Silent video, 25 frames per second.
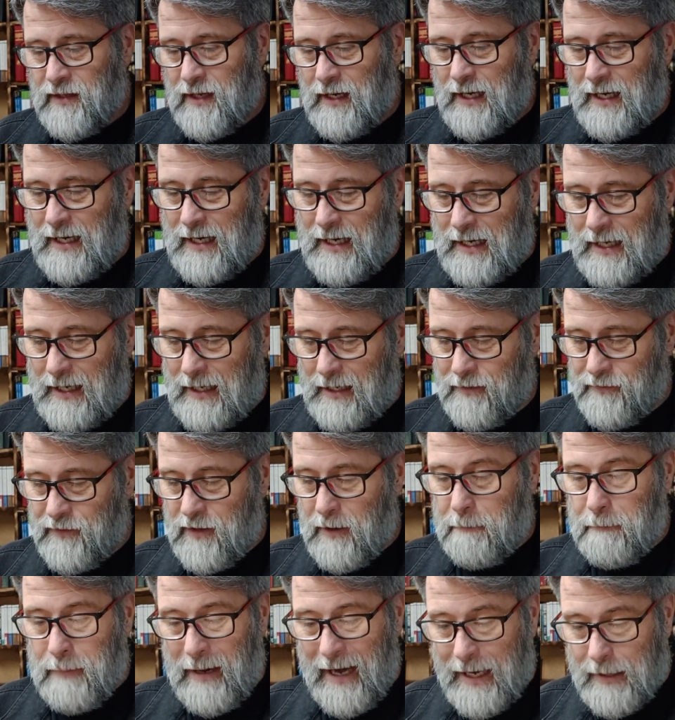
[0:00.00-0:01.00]

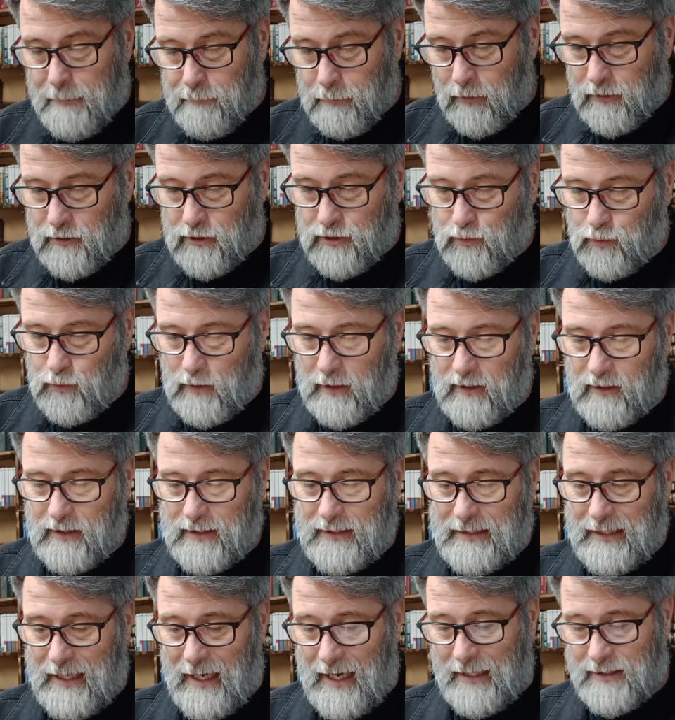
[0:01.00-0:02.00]
The paper's
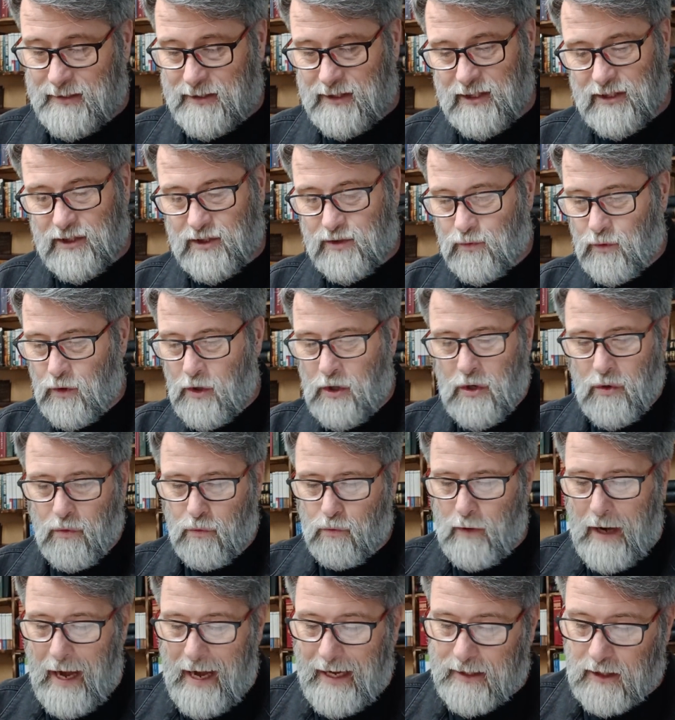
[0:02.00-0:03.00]
really nice, just
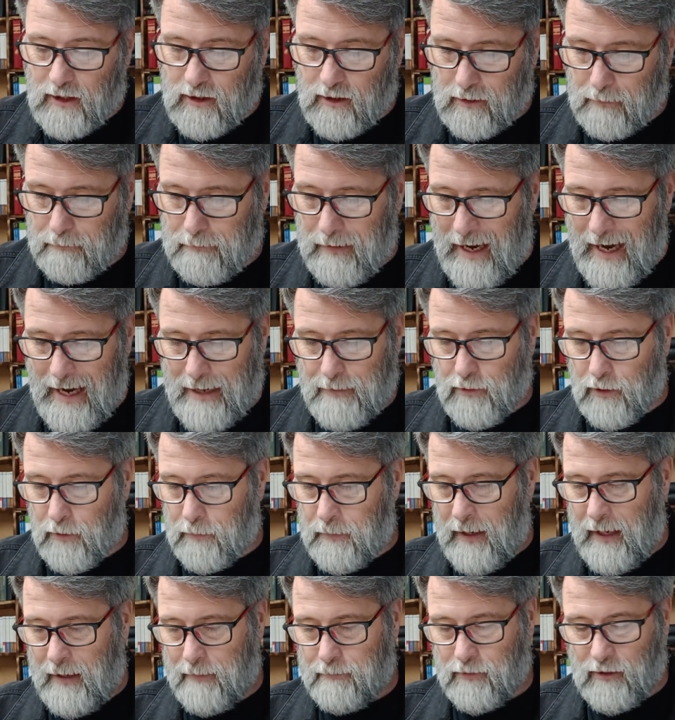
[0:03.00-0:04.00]
regular Bible
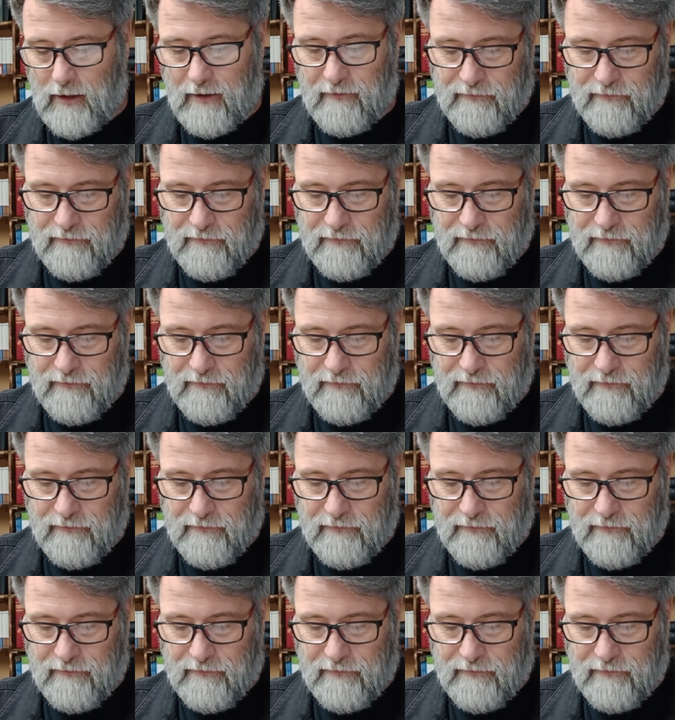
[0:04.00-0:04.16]
paper.